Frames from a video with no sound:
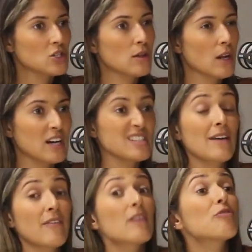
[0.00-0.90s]
so then I just
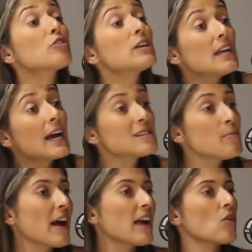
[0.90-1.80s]
have like a free day to
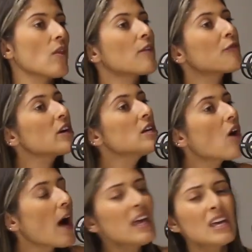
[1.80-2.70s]
paint or like a free
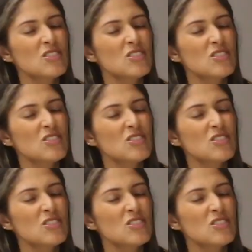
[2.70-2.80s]
night.